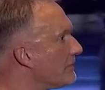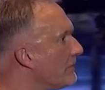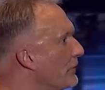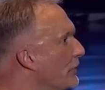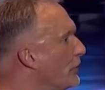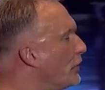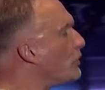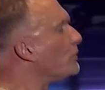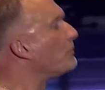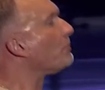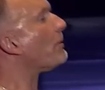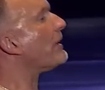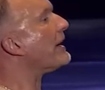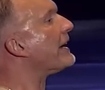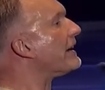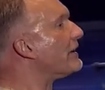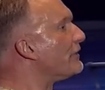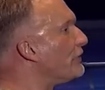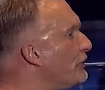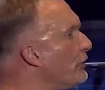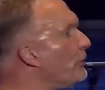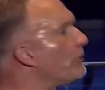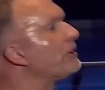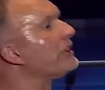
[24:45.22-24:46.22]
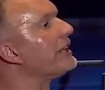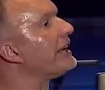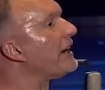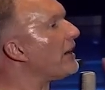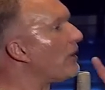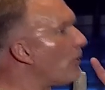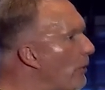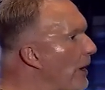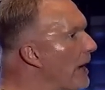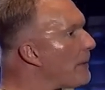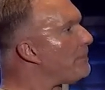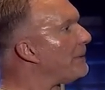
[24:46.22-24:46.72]
You can bring a
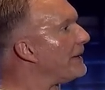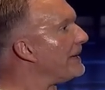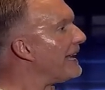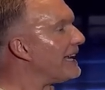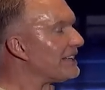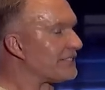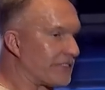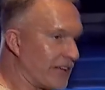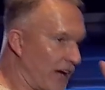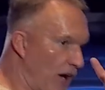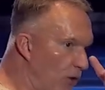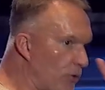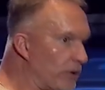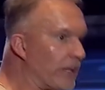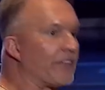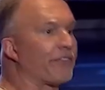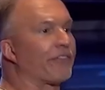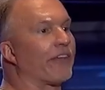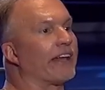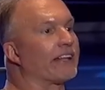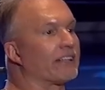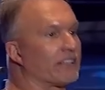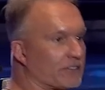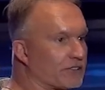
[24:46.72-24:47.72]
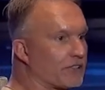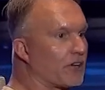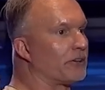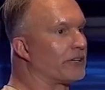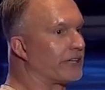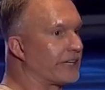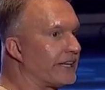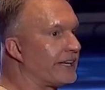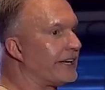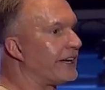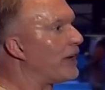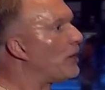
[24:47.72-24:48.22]
nuclear weapon. That's the only thing that's
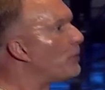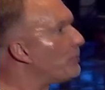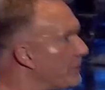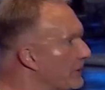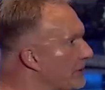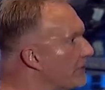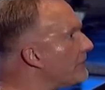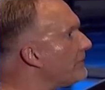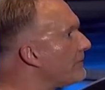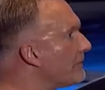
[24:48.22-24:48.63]
going to get it open.